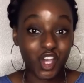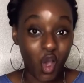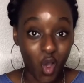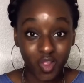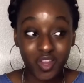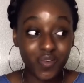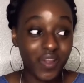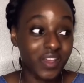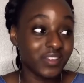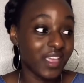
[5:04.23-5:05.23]
calling
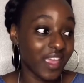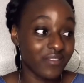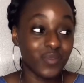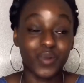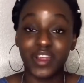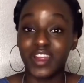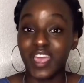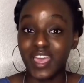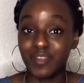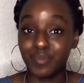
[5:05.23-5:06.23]
around everywhere
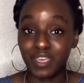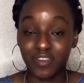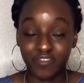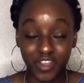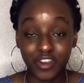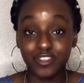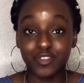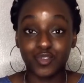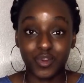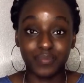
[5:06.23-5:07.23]
and being very
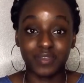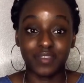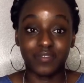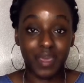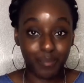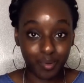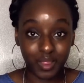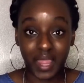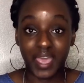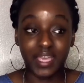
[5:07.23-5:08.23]
descriptive and
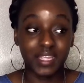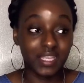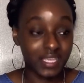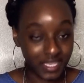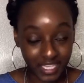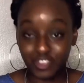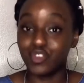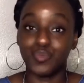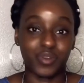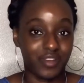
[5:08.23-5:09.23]
polite gets you
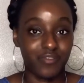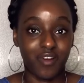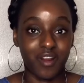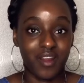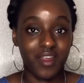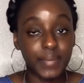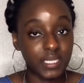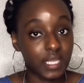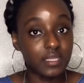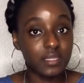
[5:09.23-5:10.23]
pretty far. But at
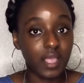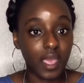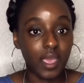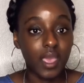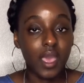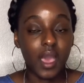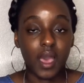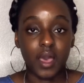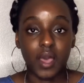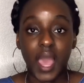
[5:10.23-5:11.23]
the end of the day,
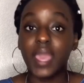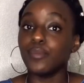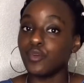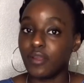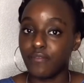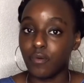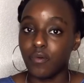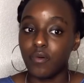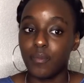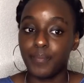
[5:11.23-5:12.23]
I am grateful
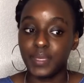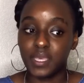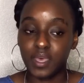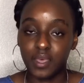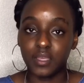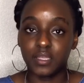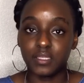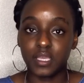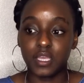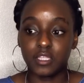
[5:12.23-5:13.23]
because
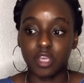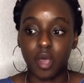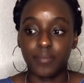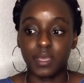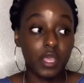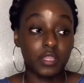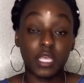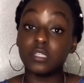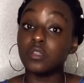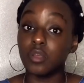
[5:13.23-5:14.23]
it taught me
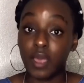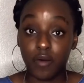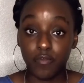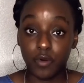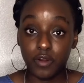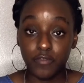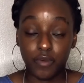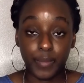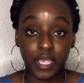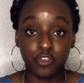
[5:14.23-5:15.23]
things to look out for on
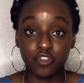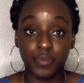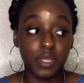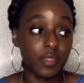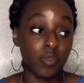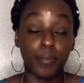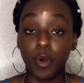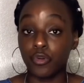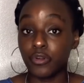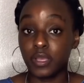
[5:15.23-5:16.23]
my instrument. The
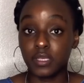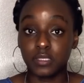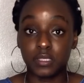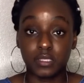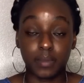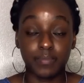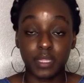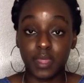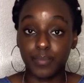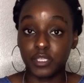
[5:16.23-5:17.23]
motor is something
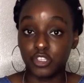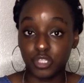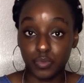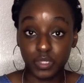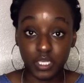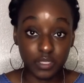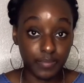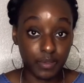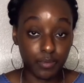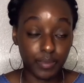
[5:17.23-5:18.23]
that potentially would need to
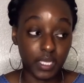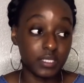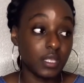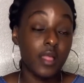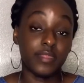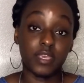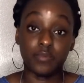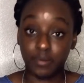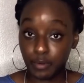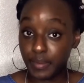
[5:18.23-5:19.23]
be replaced. The
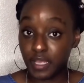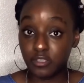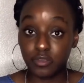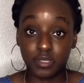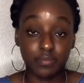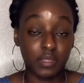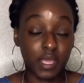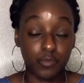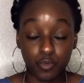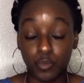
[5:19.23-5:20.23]
rubber bands are something that
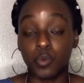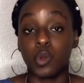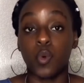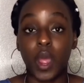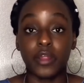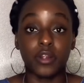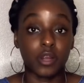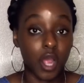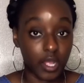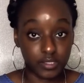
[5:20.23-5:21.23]
would require
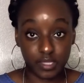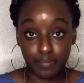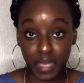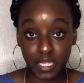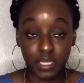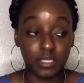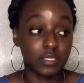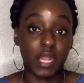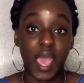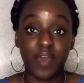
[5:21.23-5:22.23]
constant maintenance.
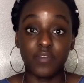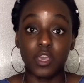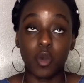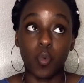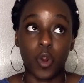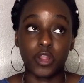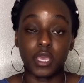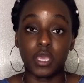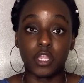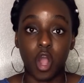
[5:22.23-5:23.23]
And having a
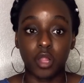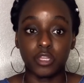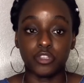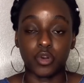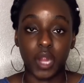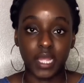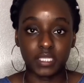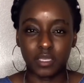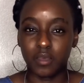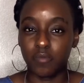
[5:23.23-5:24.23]
working knowledge or
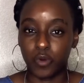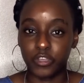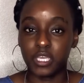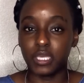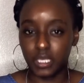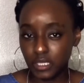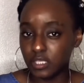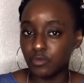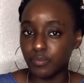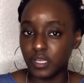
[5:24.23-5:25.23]
idea of where you can get these
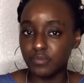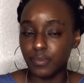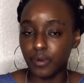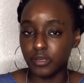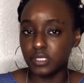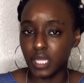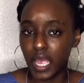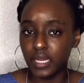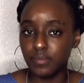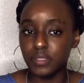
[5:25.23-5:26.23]
replacement parts and
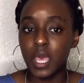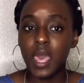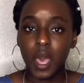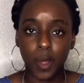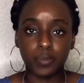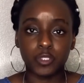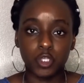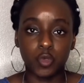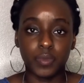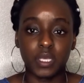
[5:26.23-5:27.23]
items helps
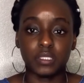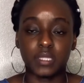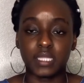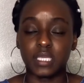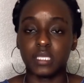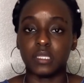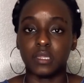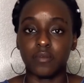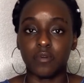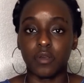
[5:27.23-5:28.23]
too, because then that takes a
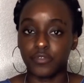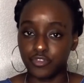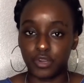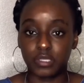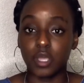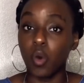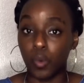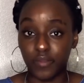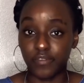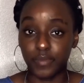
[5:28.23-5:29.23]
level of stress away
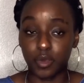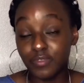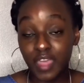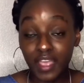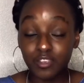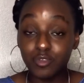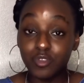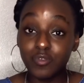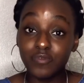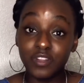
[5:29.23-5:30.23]
from you. That
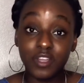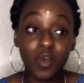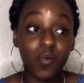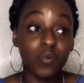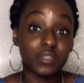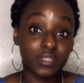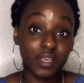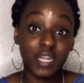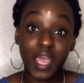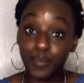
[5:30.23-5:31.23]
YouTube video was
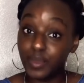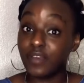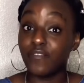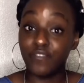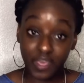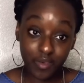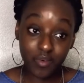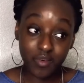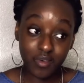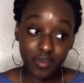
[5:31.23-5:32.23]
an epic
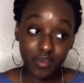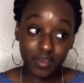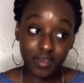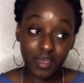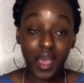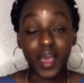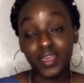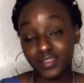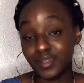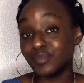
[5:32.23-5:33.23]
fail. I
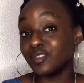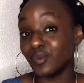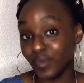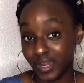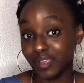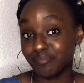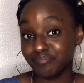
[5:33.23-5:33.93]
ended up still winning.